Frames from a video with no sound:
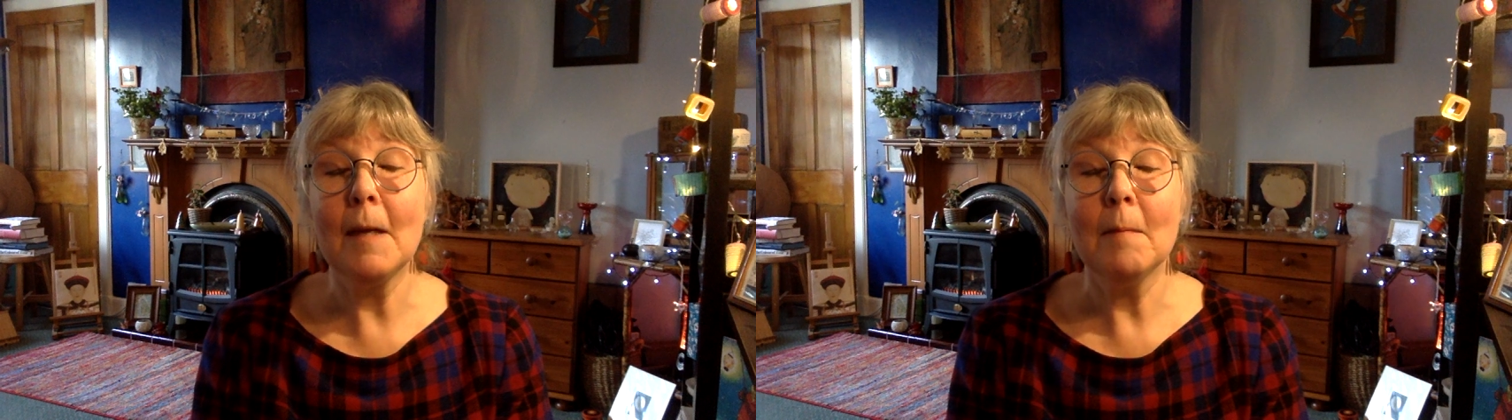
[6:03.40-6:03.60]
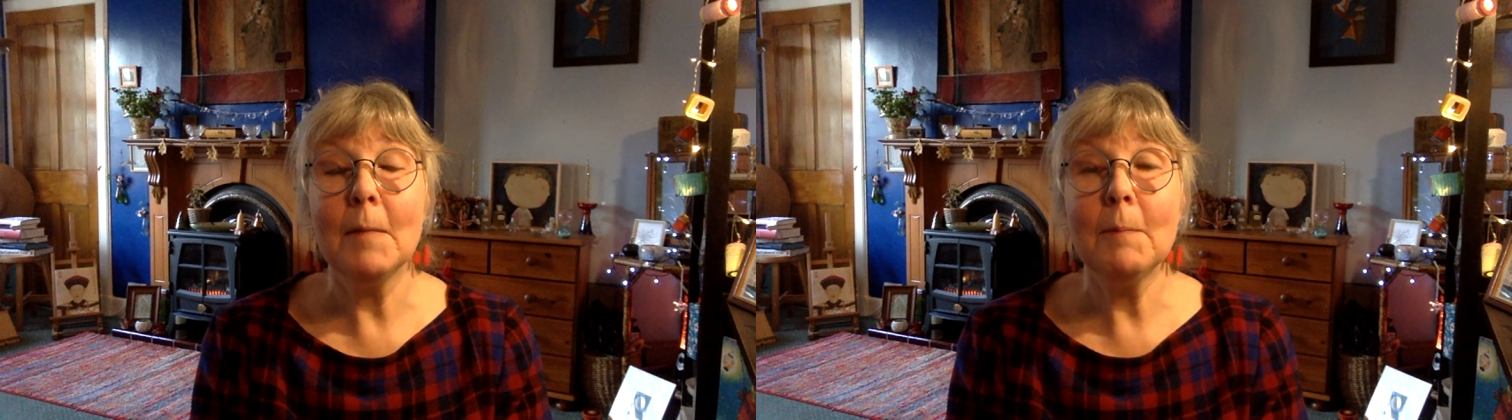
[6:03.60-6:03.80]

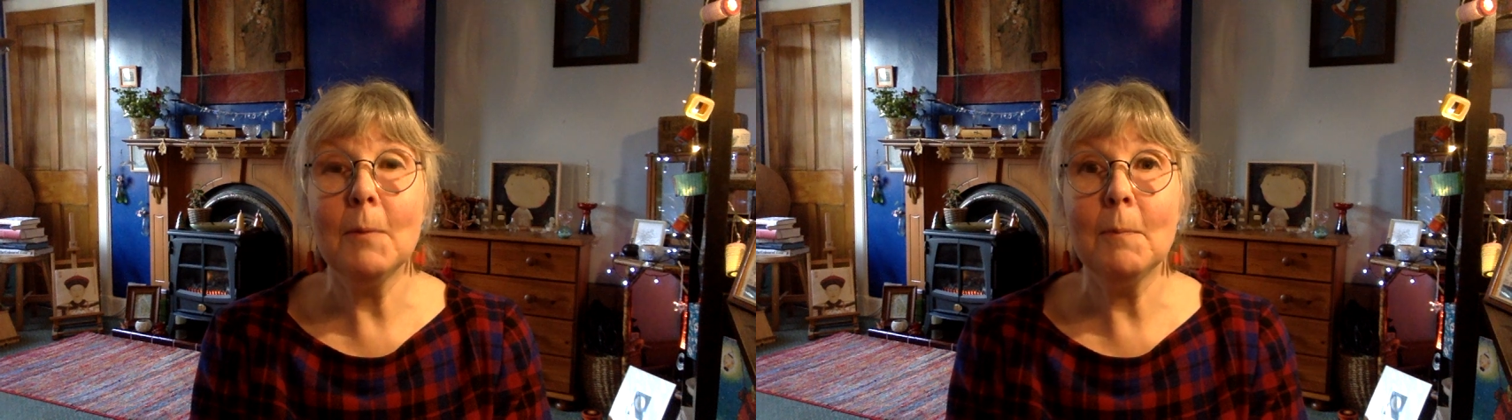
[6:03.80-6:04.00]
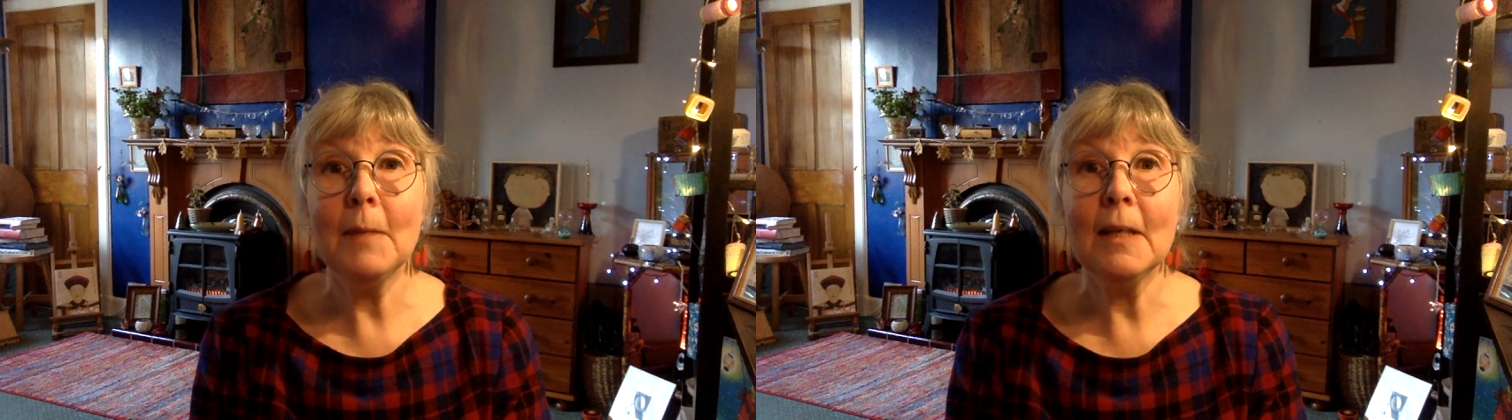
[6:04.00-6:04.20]

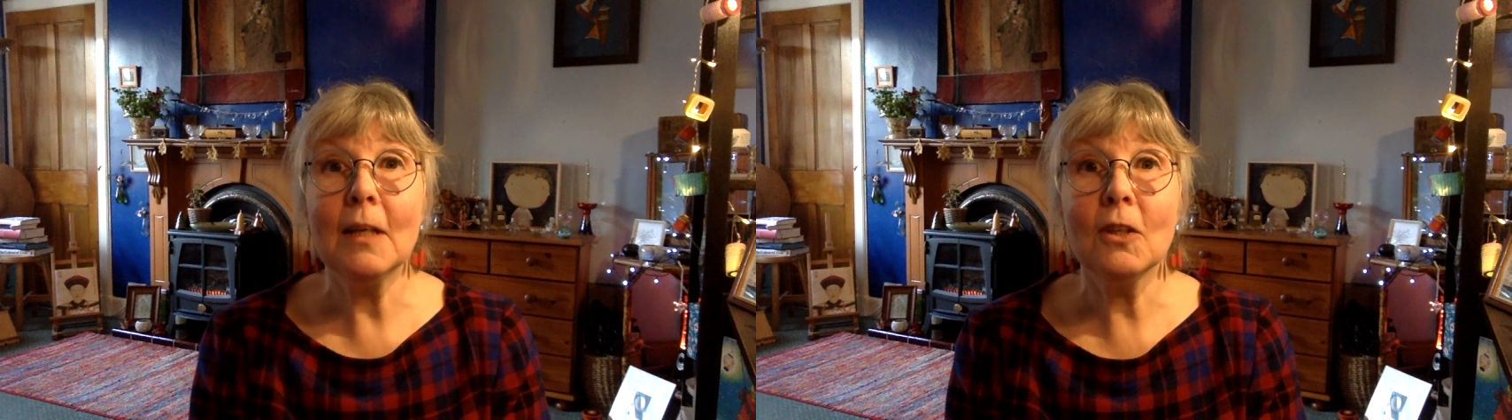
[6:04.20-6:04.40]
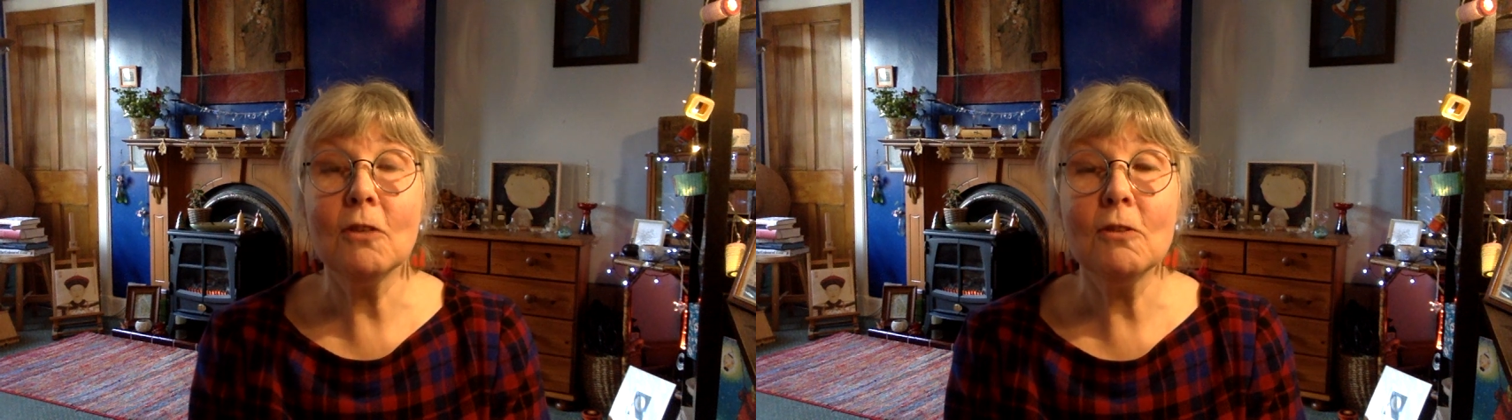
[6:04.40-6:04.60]
people being
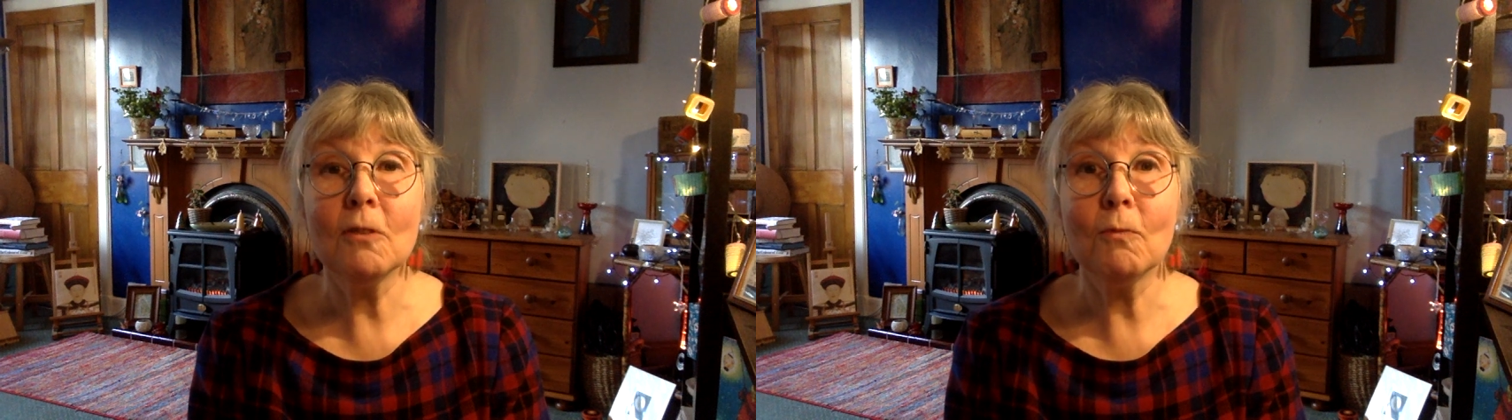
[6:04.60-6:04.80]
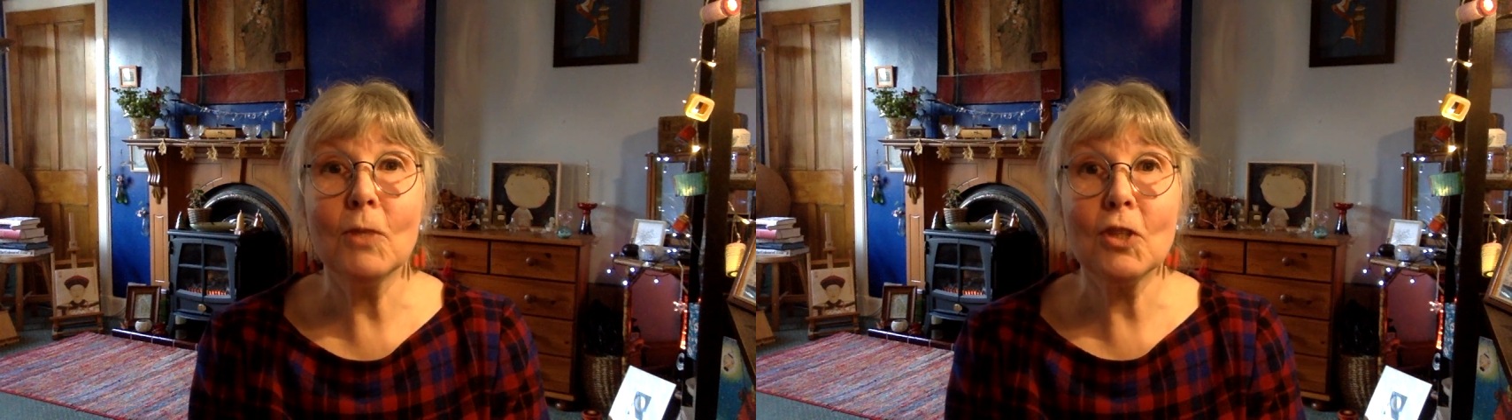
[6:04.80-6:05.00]
accused
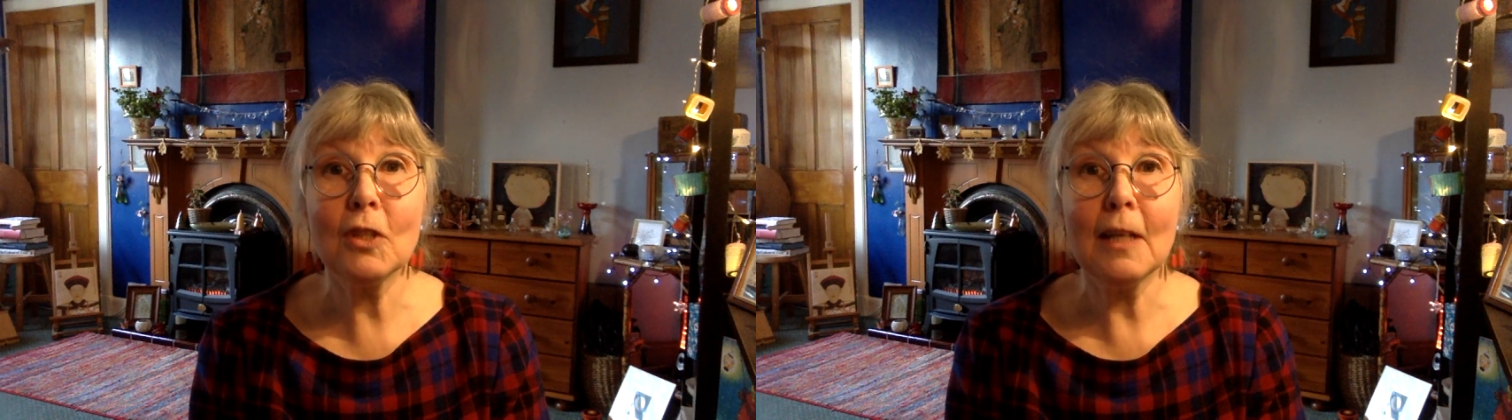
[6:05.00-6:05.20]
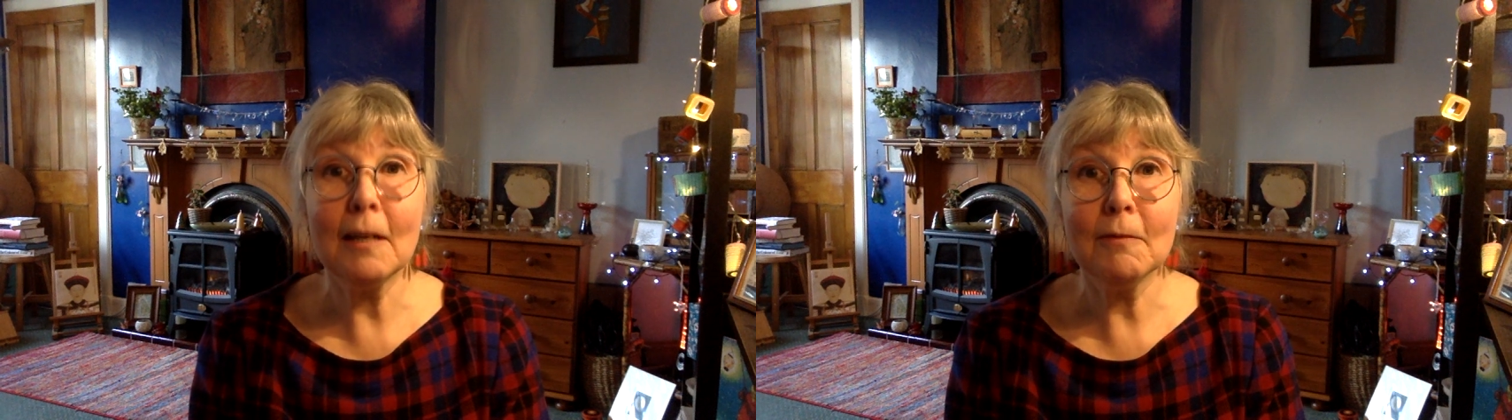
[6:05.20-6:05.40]
of
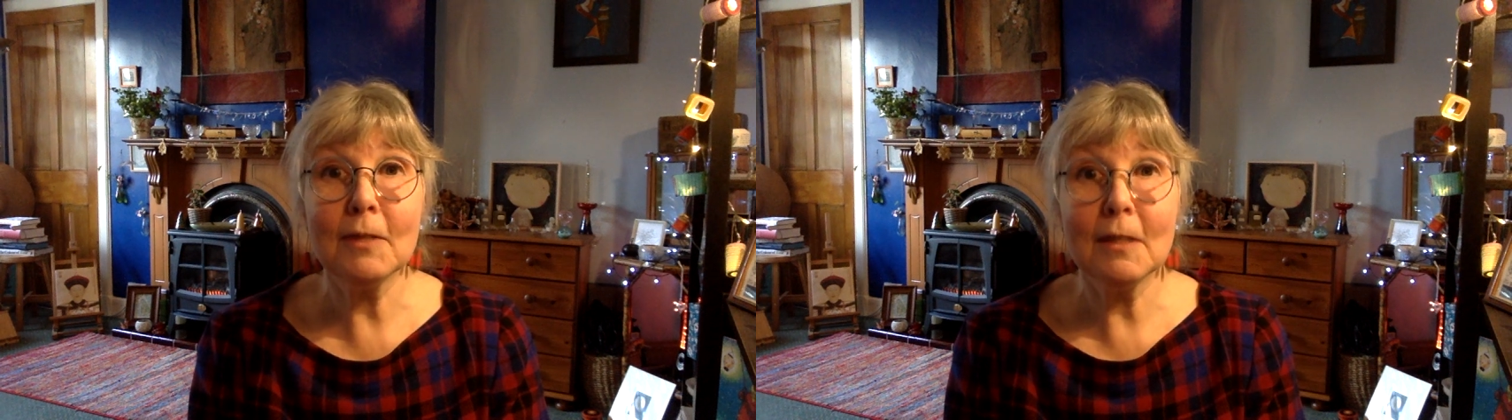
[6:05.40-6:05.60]
witchcraft